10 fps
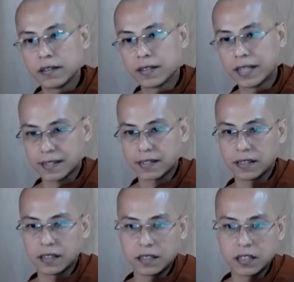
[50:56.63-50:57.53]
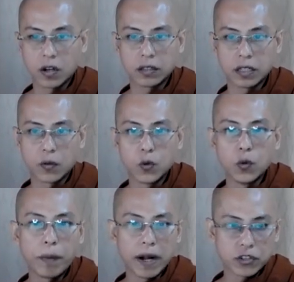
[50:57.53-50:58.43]
6. It's called the
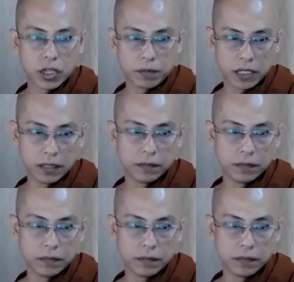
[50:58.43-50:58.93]
Rupa chapter.